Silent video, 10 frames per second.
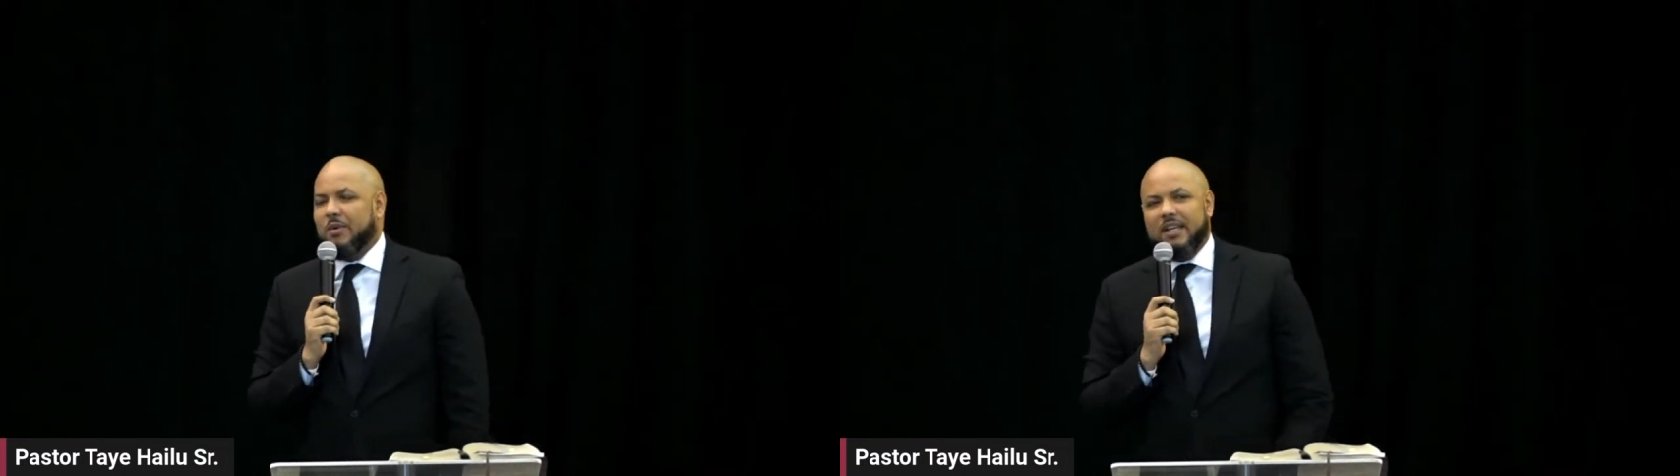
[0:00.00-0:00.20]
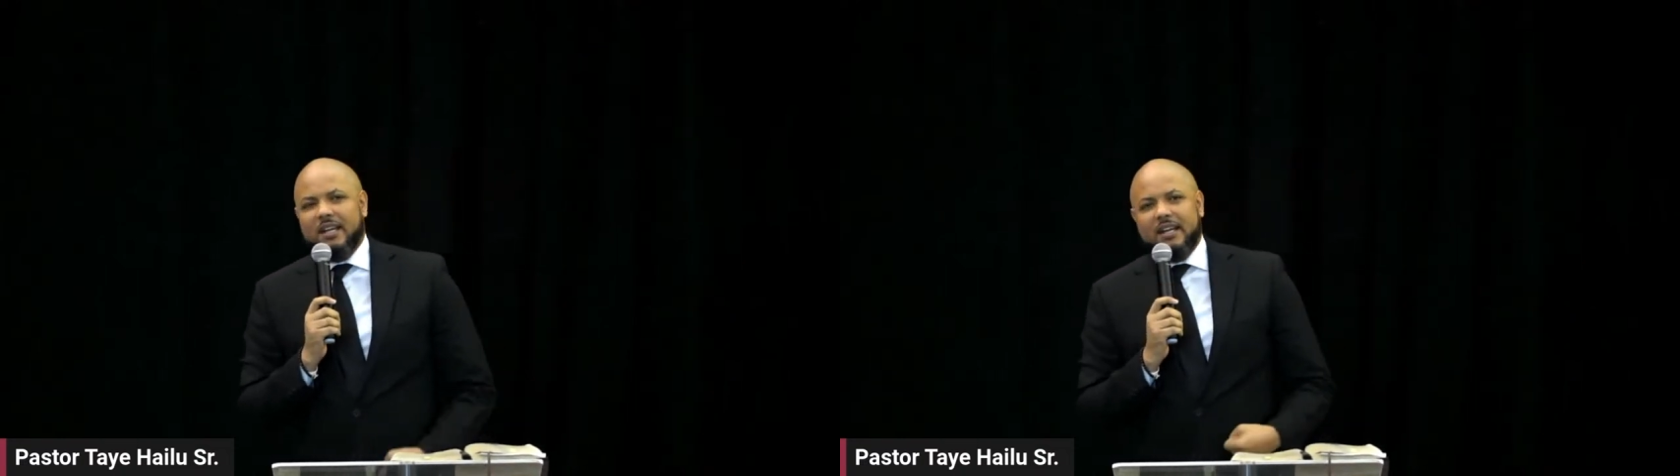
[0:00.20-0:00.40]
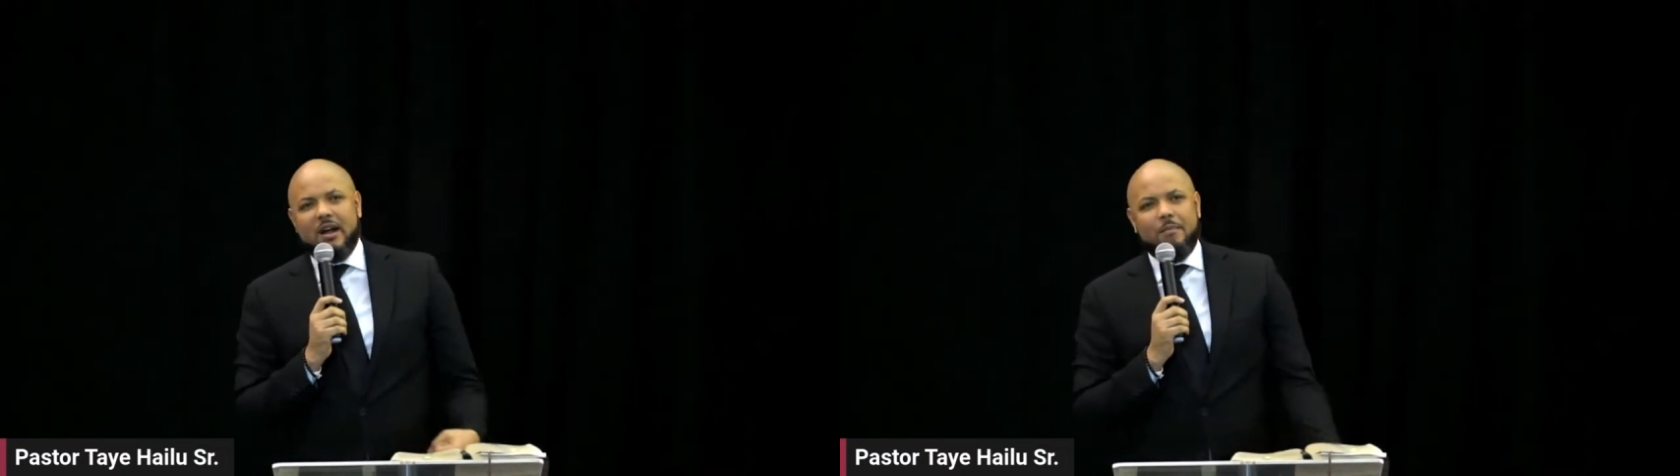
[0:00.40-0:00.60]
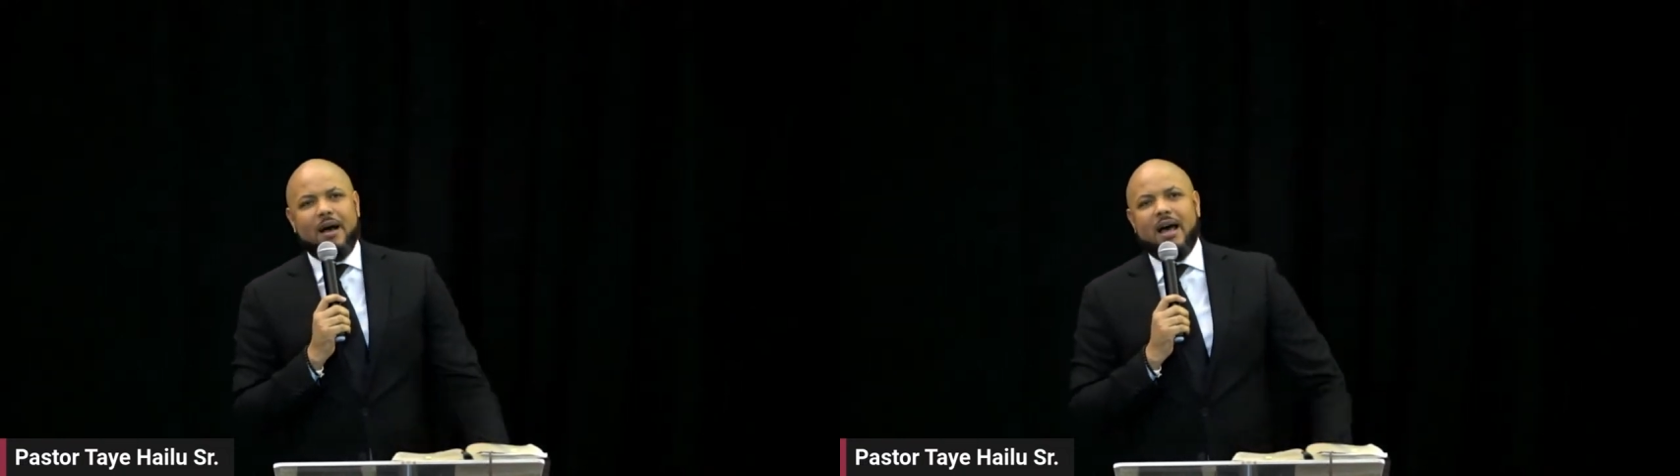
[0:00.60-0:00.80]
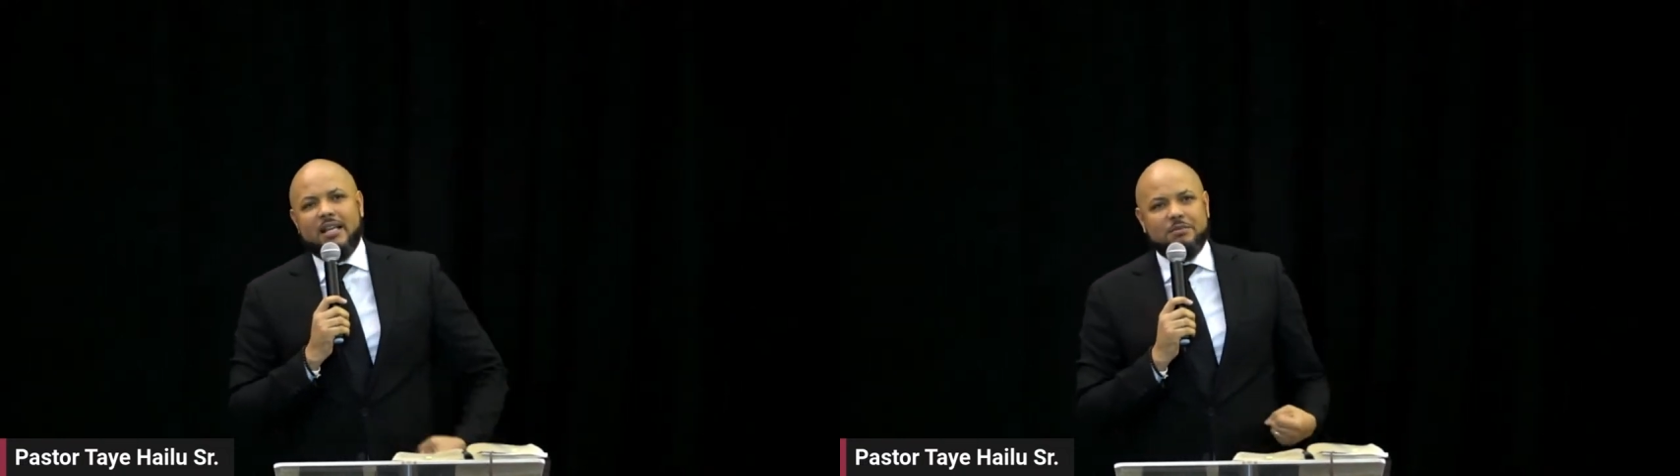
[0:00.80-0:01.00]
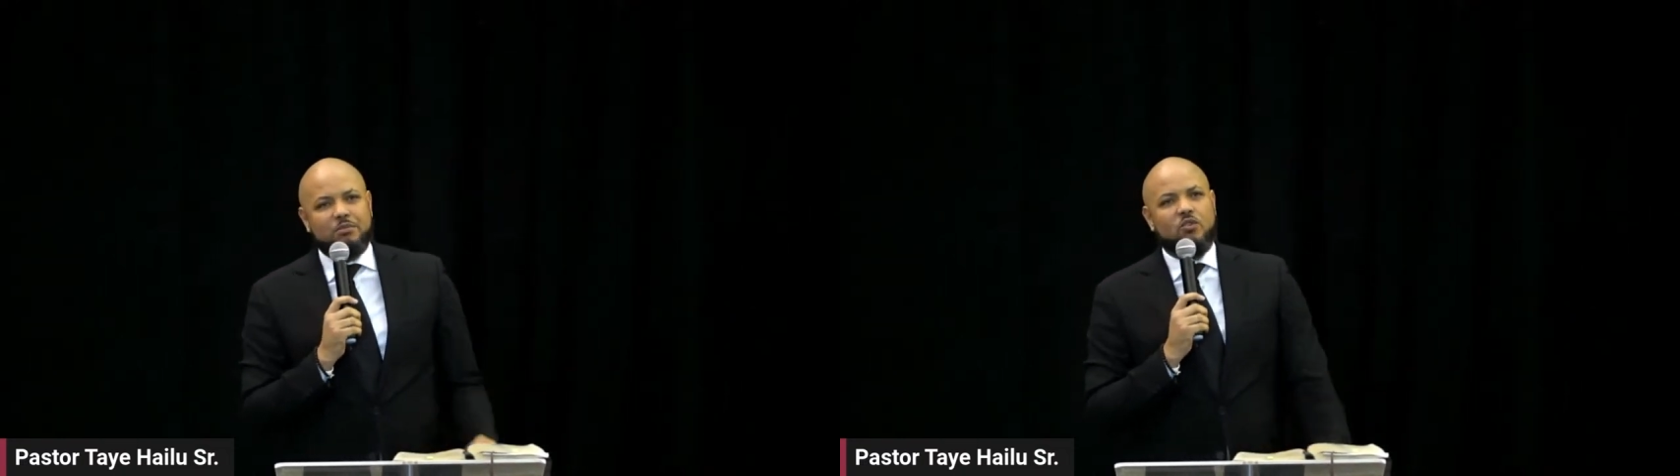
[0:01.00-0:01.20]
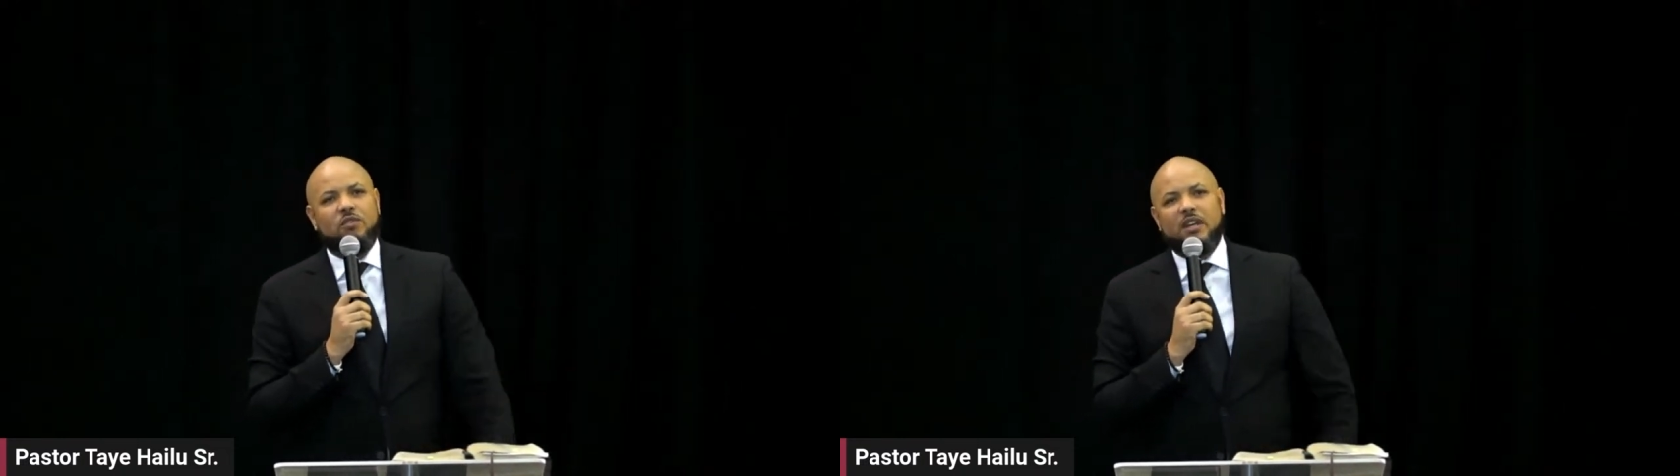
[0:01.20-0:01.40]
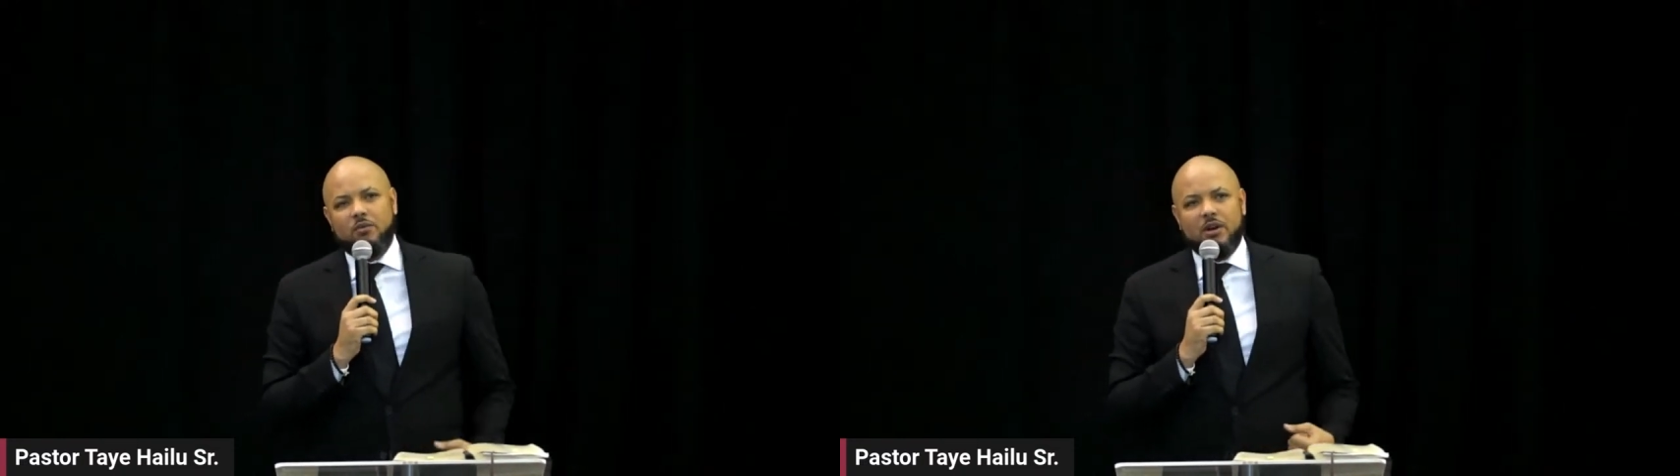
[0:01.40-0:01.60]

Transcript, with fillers: We're getting our bodies moving.